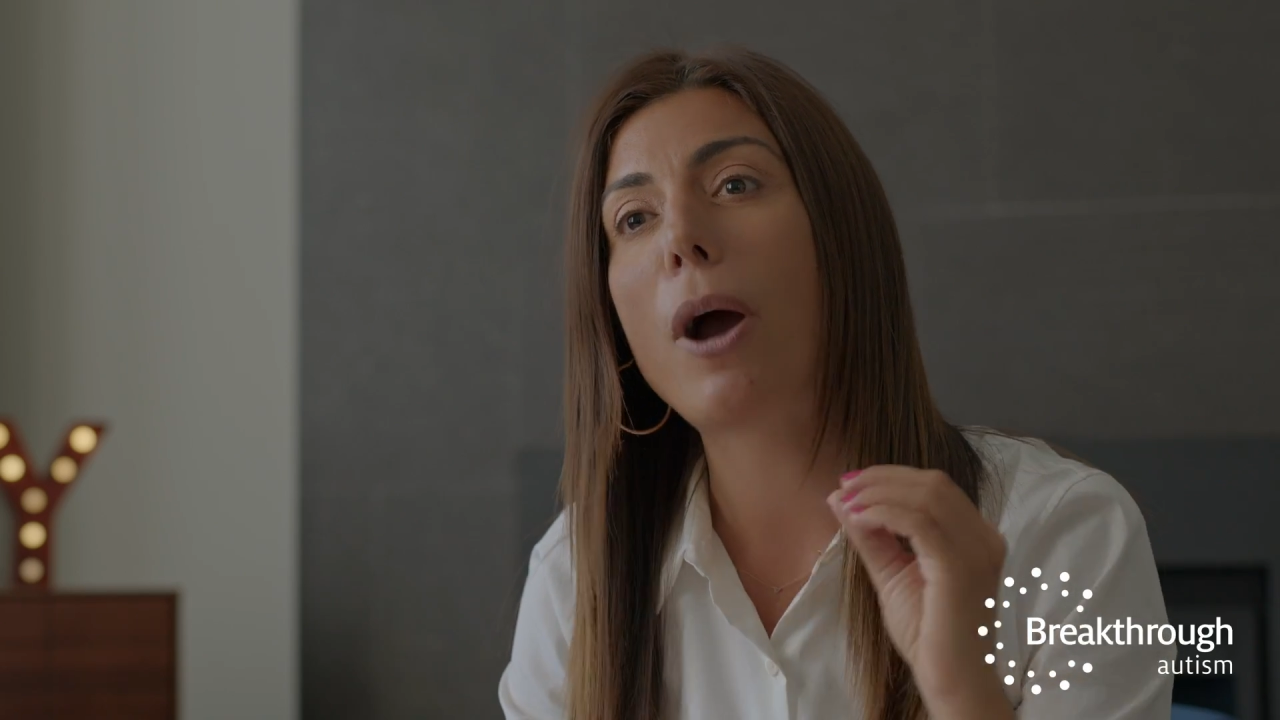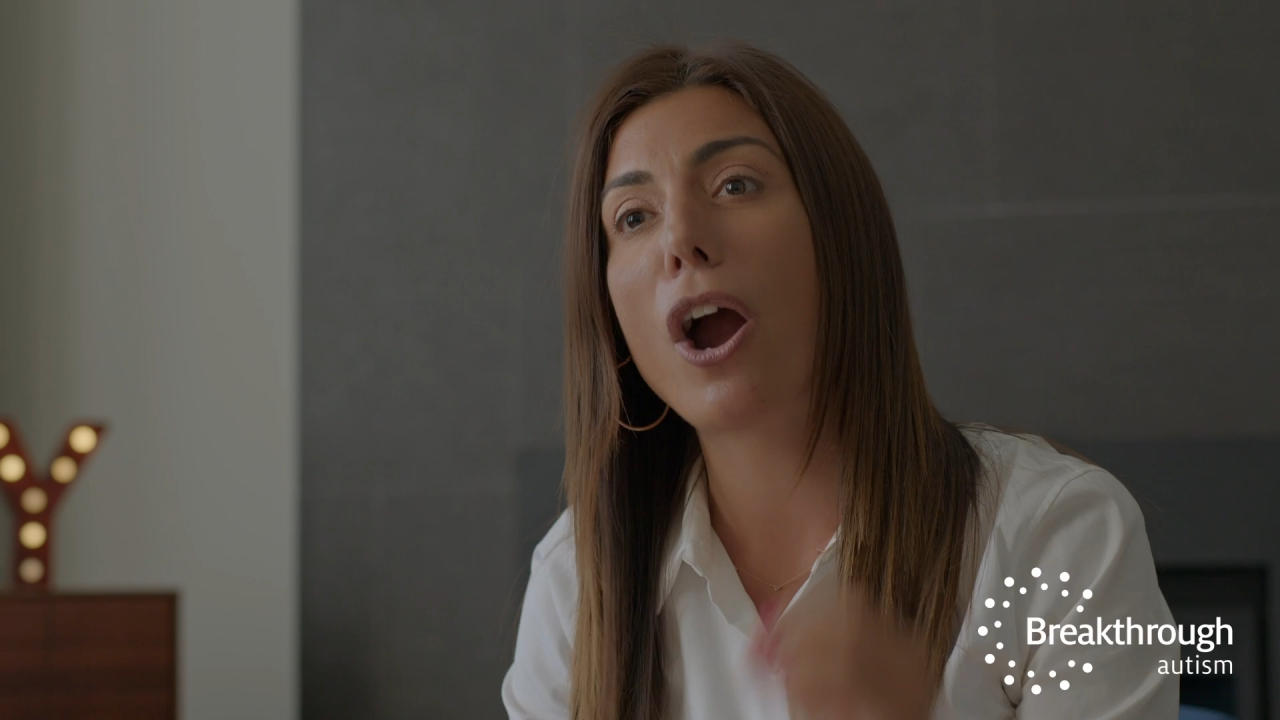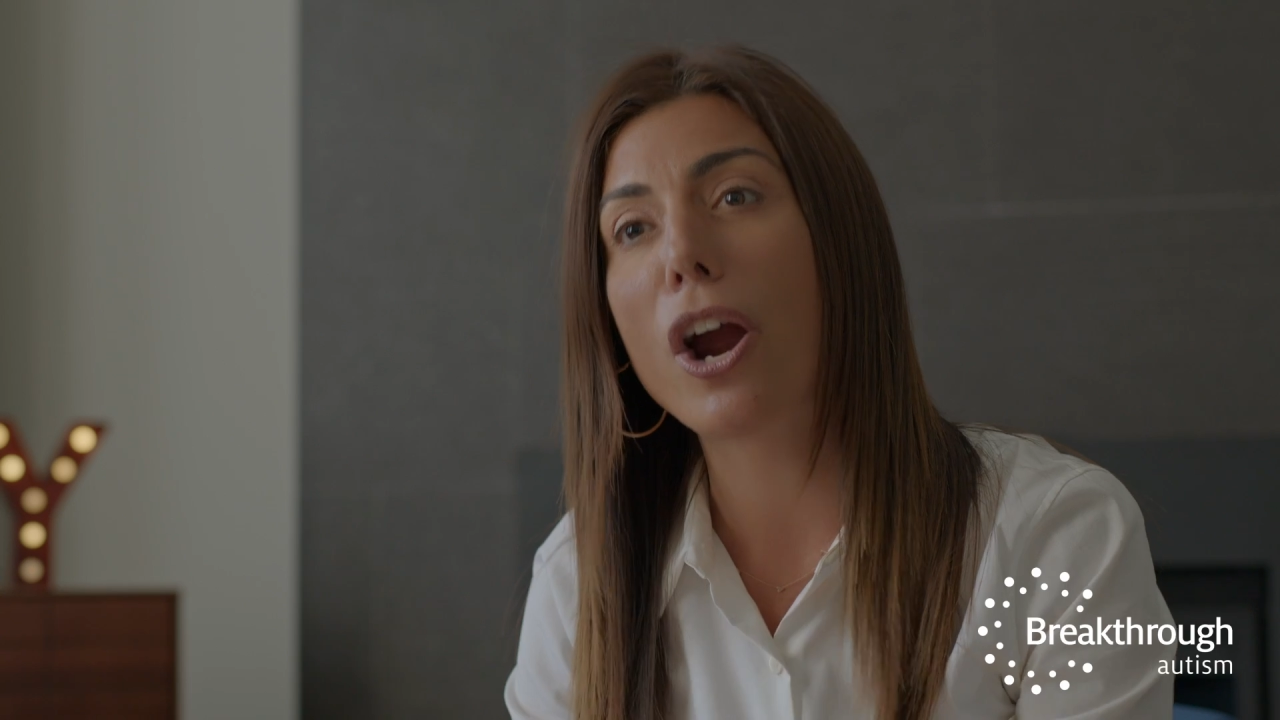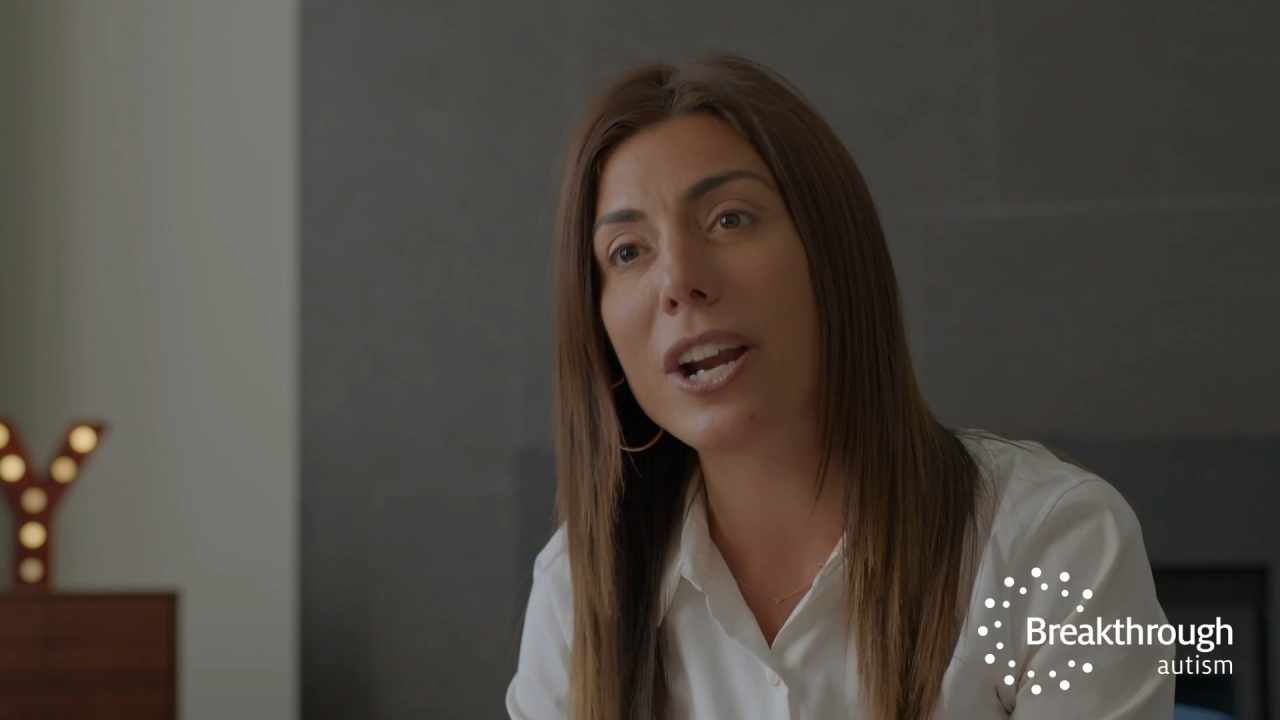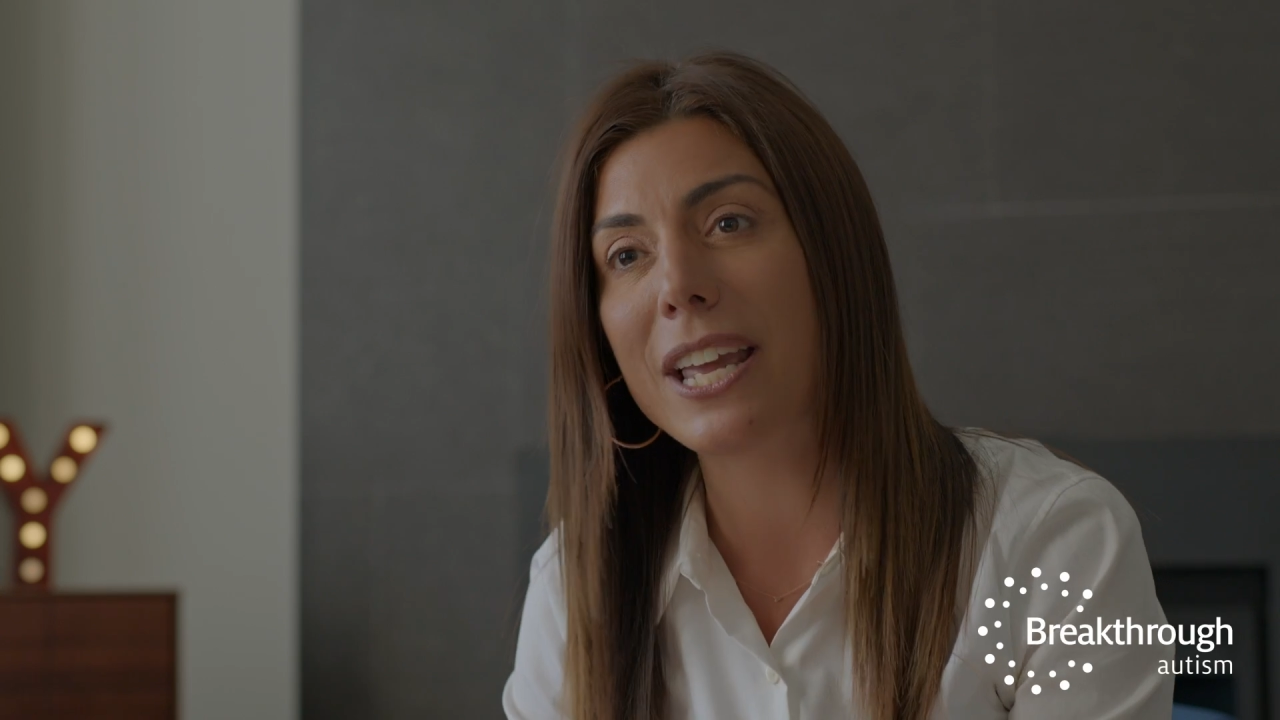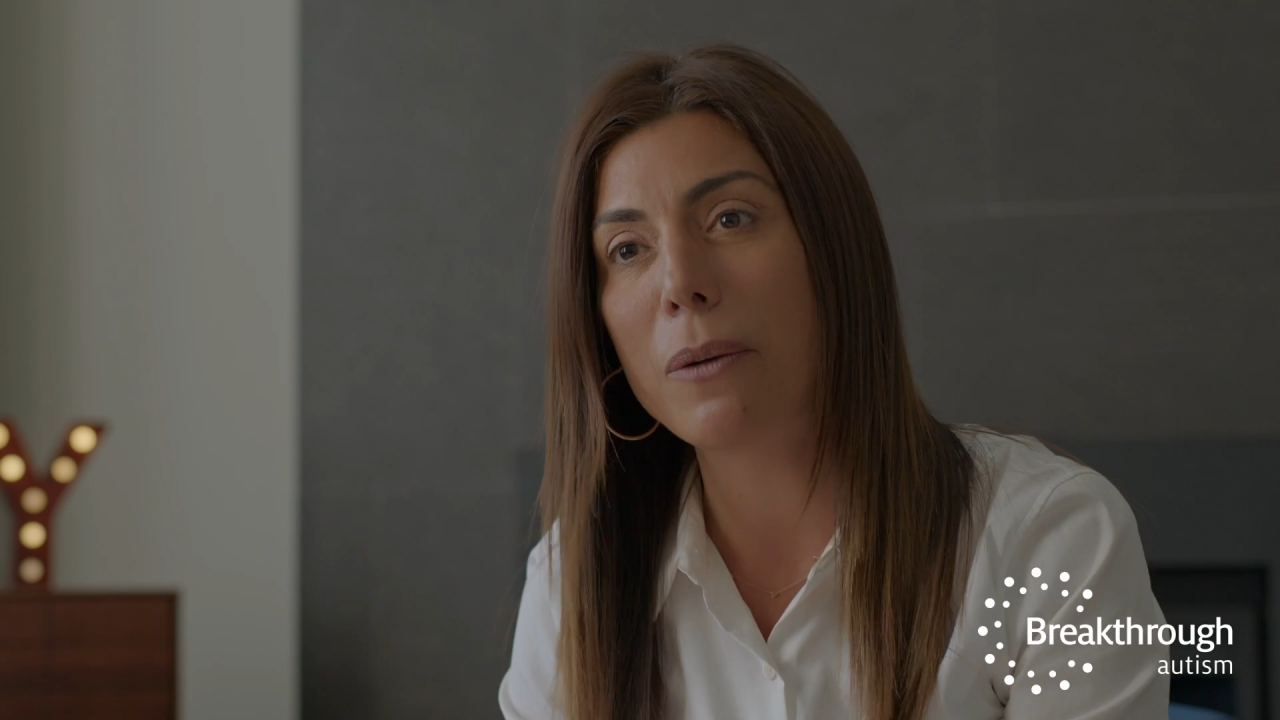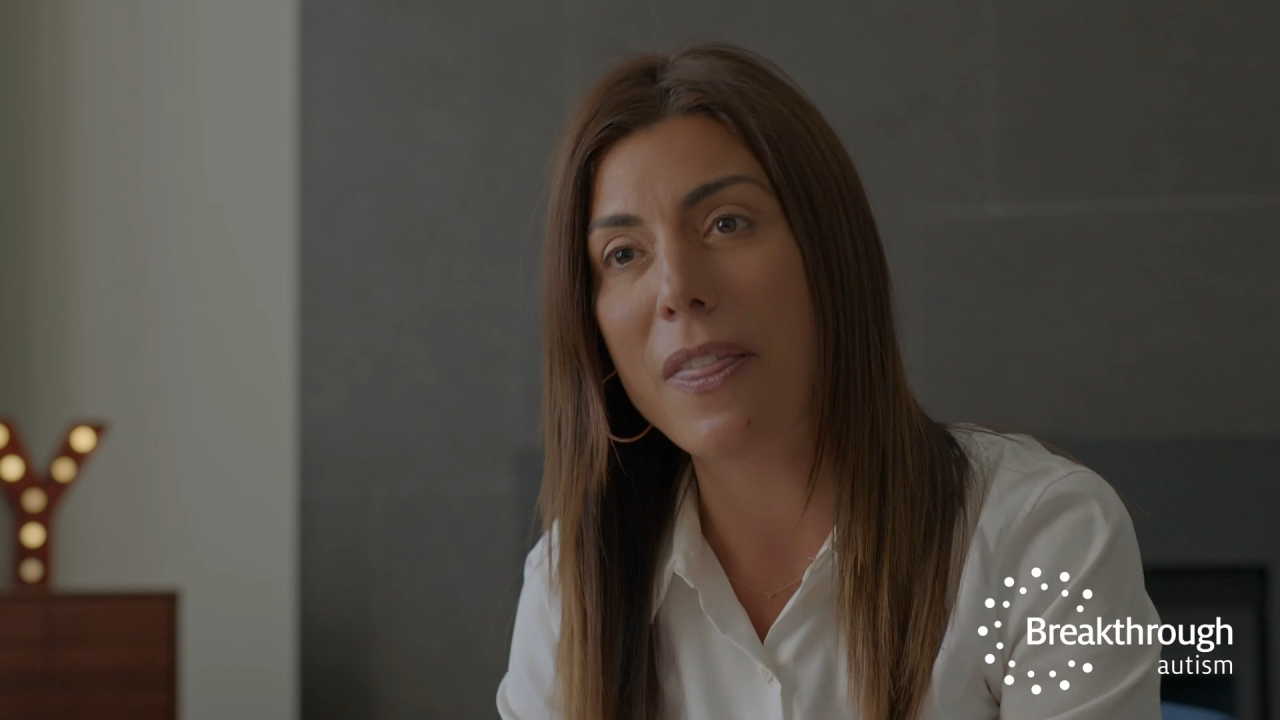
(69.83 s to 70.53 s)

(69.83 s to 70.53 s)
party